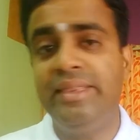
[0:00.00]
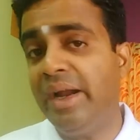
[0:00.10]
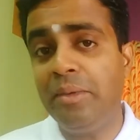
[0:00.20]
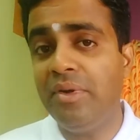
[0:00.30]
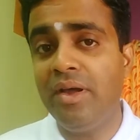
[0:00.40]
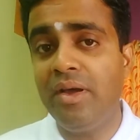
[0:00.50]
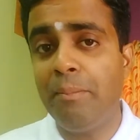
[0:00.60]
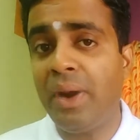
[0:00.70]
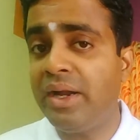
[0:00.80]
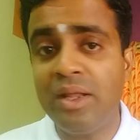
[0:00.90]
That
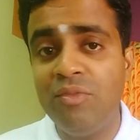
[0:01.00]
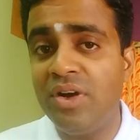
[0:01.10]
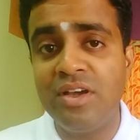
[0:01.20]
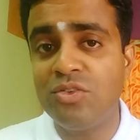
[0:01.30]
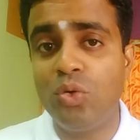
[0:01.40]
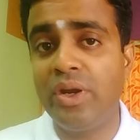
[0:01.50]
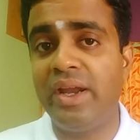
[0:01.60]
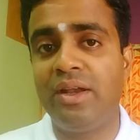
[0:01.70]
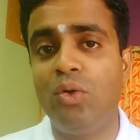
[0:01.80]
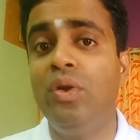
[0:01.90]
part-time workers don't
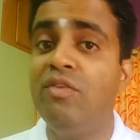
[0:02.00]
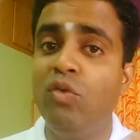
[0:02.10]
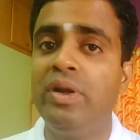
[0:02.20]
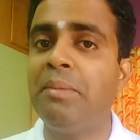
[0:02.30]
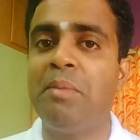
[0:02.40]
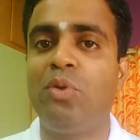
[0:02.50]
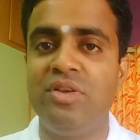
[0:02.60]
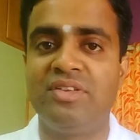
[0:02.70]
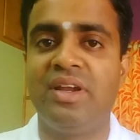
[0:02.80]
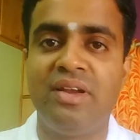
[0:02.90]
get; only full-time
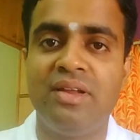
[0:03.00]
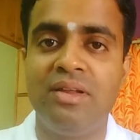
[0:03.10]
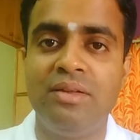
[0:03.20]
employees get.